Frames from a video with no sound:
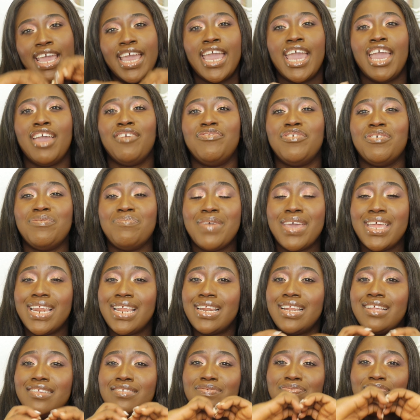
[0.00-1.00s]
If you made
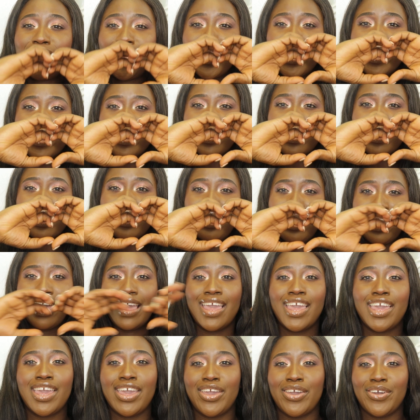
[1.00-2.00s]
it this far,
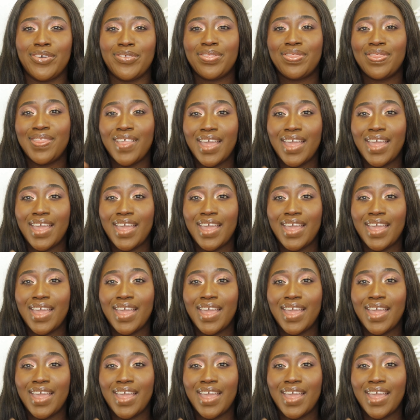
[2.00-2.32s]
thank you.